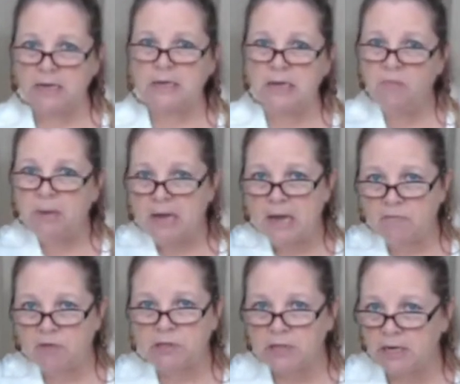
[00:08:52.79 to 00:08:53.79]
Give me
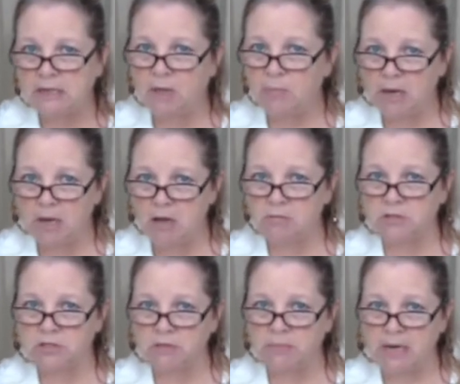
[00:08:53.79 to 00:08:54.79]
everything that belongs
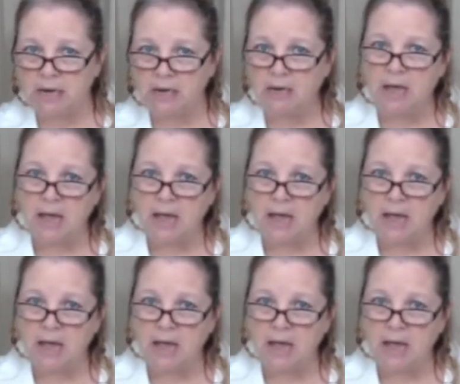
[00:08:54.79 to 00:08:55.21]
to me.